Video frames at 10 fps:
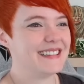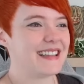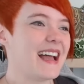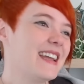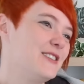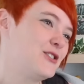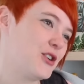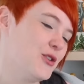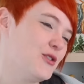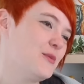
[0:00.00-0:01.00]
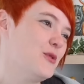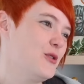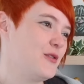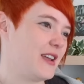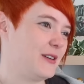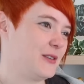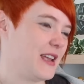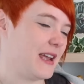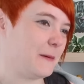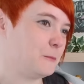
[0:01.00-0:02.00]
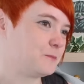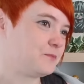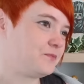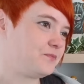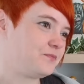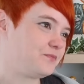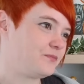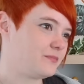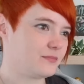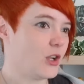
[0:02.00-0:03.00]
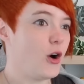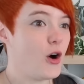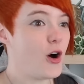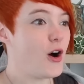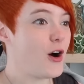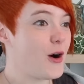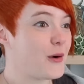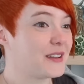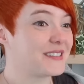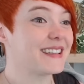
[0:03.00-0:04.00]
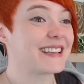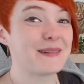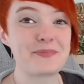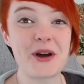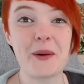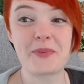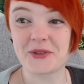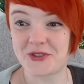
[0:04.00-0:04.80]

Lion 2 the movie, okay. Oh, it's like a proper